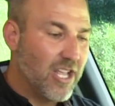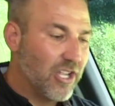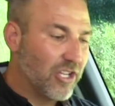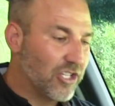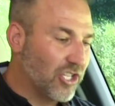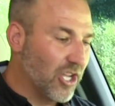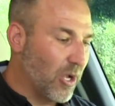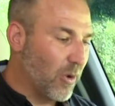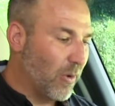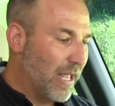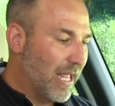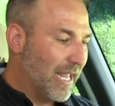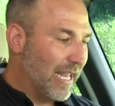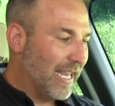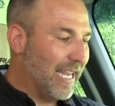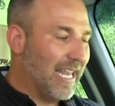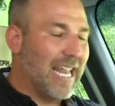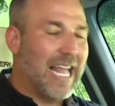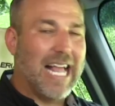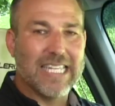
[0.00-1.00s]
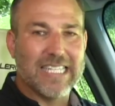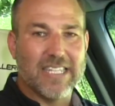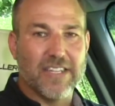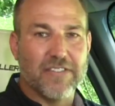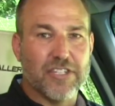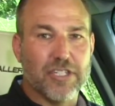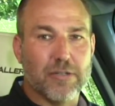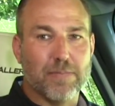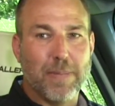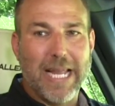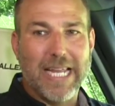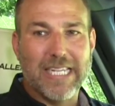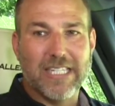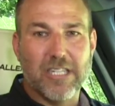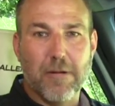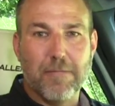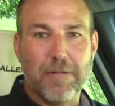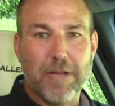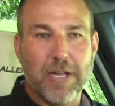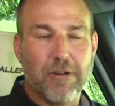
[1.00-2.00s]
So lots of
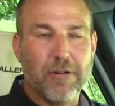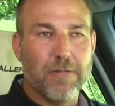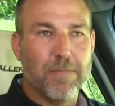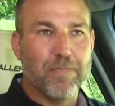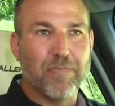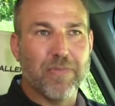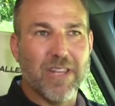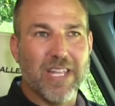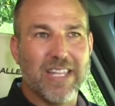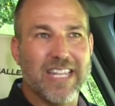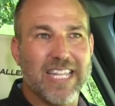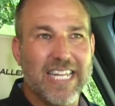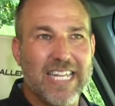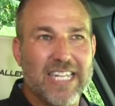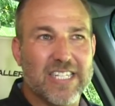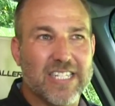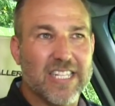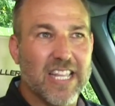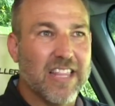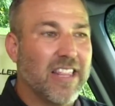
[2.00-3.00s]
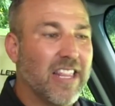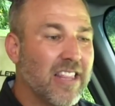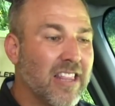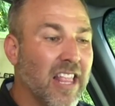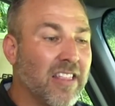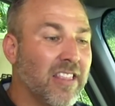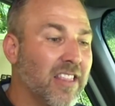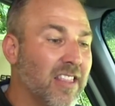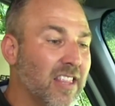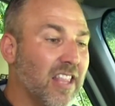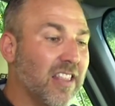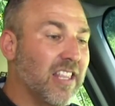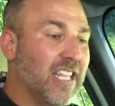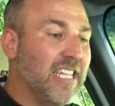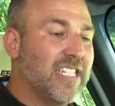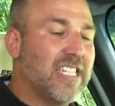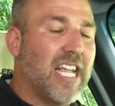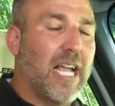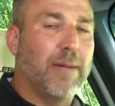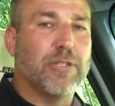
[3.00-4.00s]
space up here. These
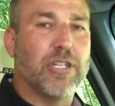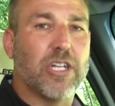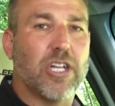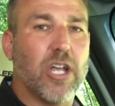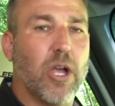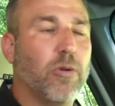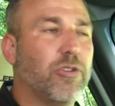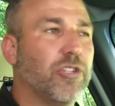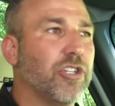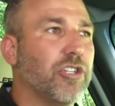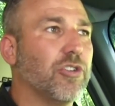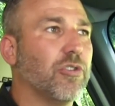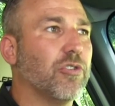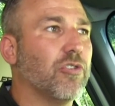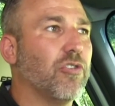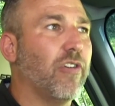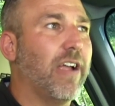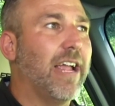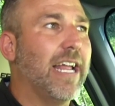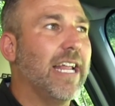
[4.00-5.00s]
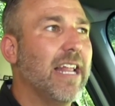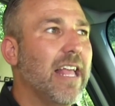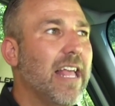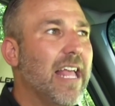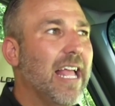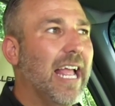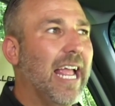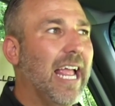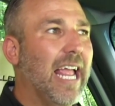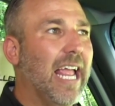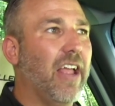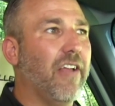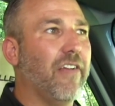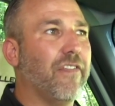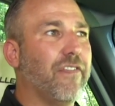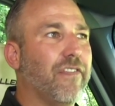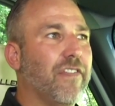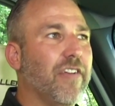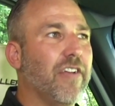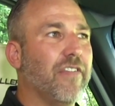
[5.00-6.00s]
types of coaches are great
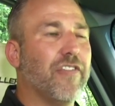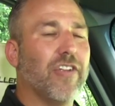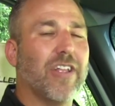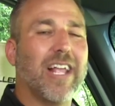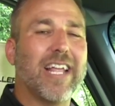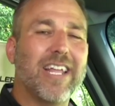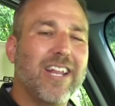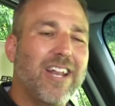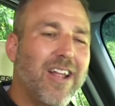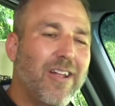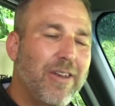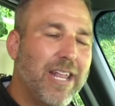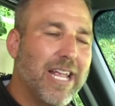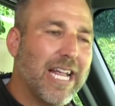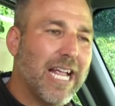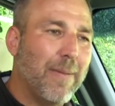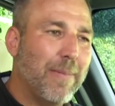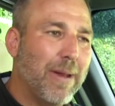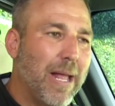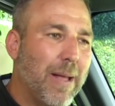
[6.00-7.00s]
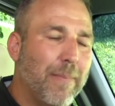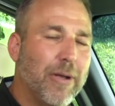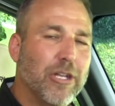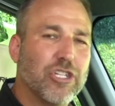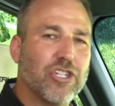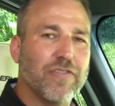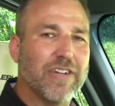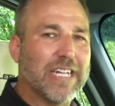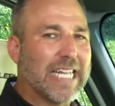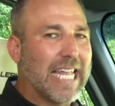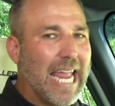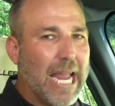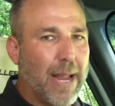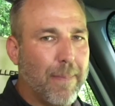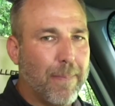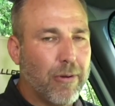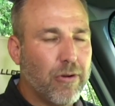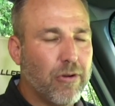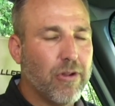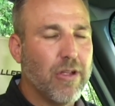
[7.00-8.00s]
if you're like, you know, Nick, I'm not much of a
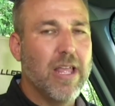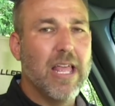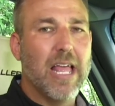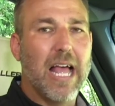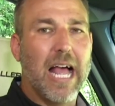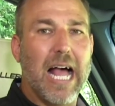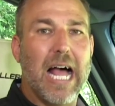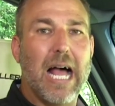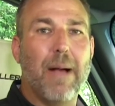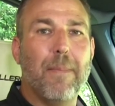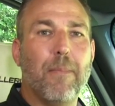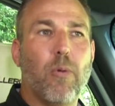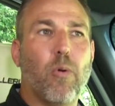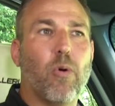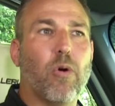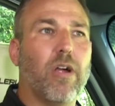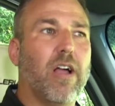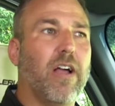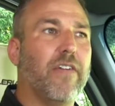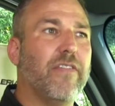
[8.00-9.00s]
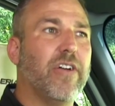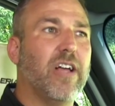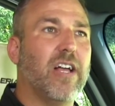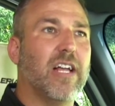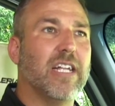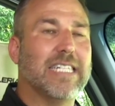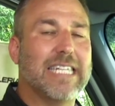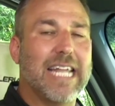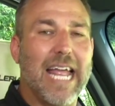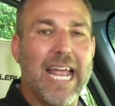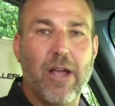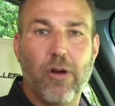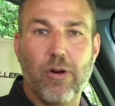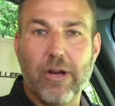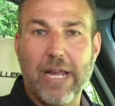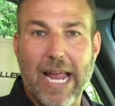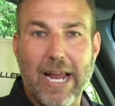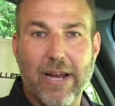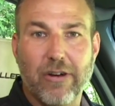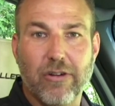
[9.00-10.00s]
camper. I'm more of a
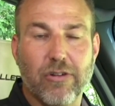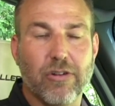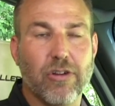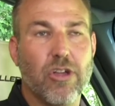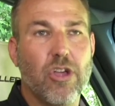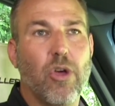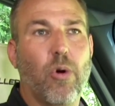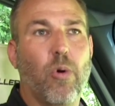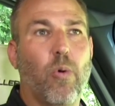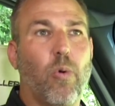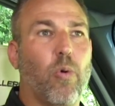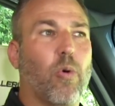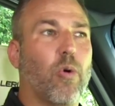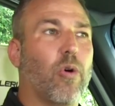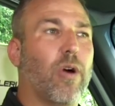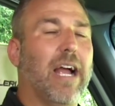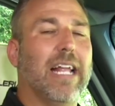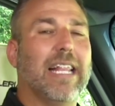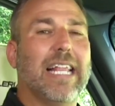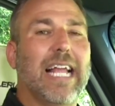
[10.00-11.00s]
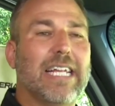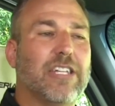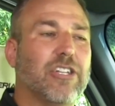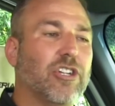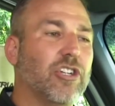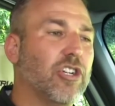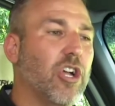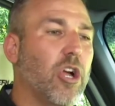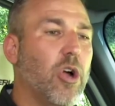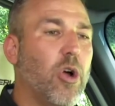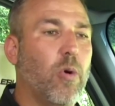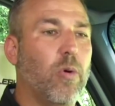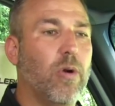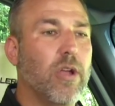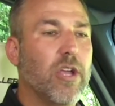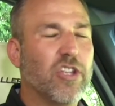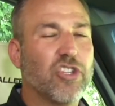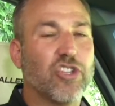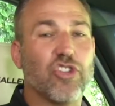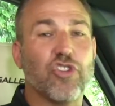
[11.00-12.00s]
tailgater, or I like to go
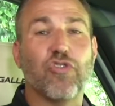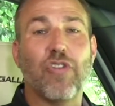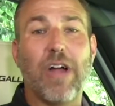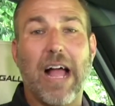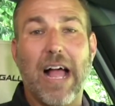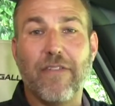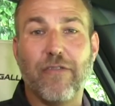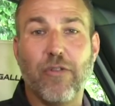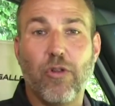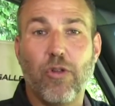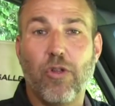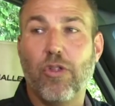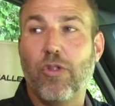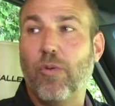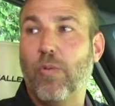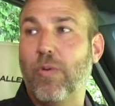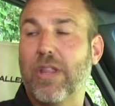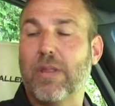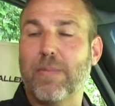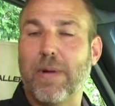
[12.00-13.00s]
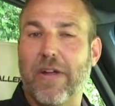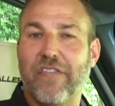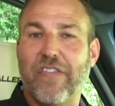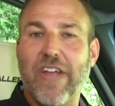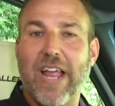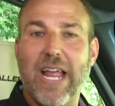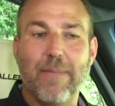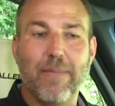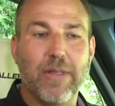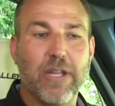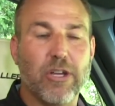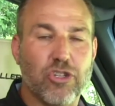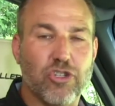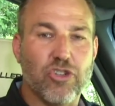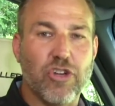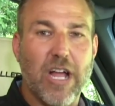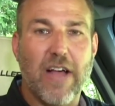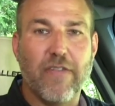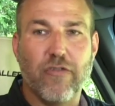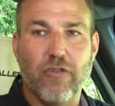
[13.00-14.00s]
travel with my family or
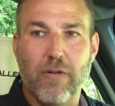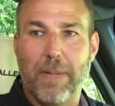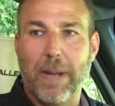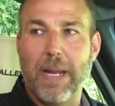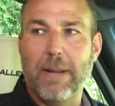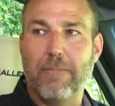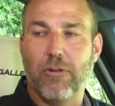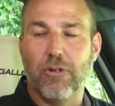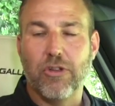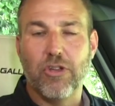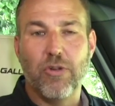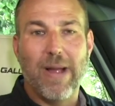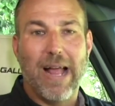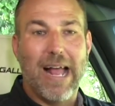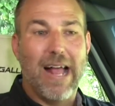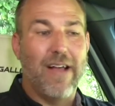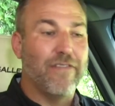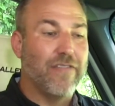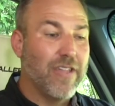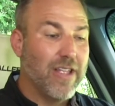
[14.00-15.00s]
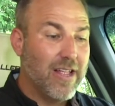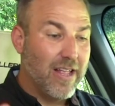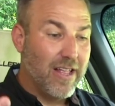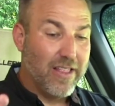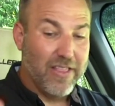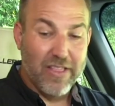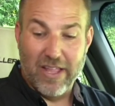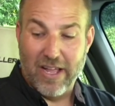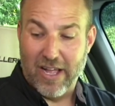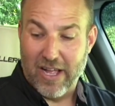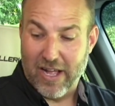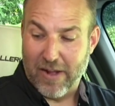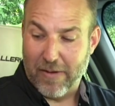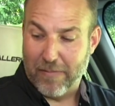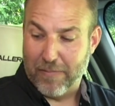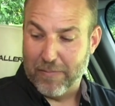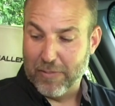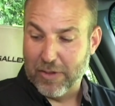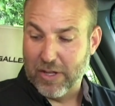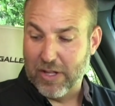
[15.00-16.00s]
travel with people. You have
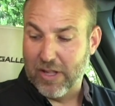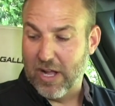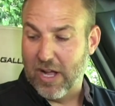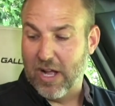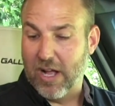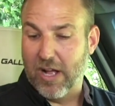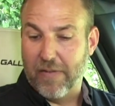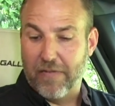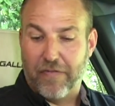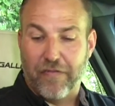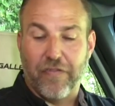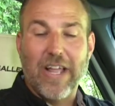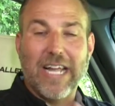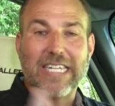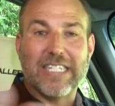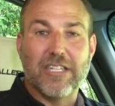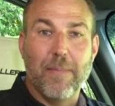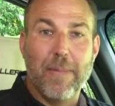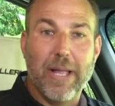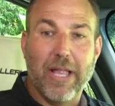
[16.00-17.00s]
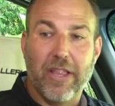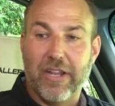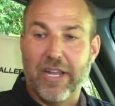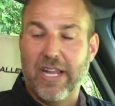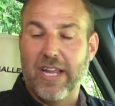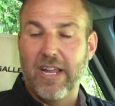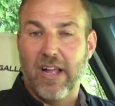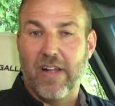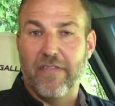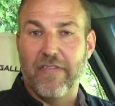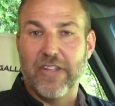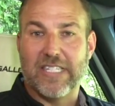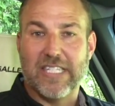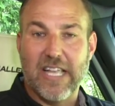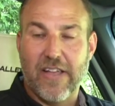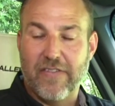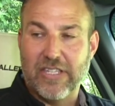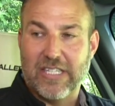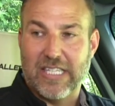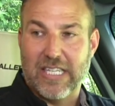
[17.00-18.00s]
the flexibility of the
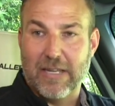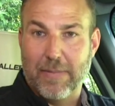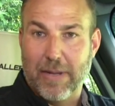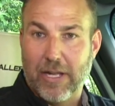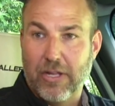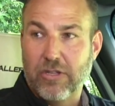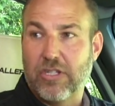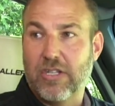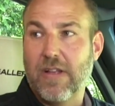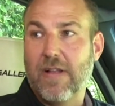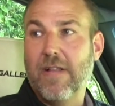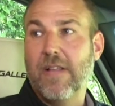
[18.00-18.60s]
7 seat belts.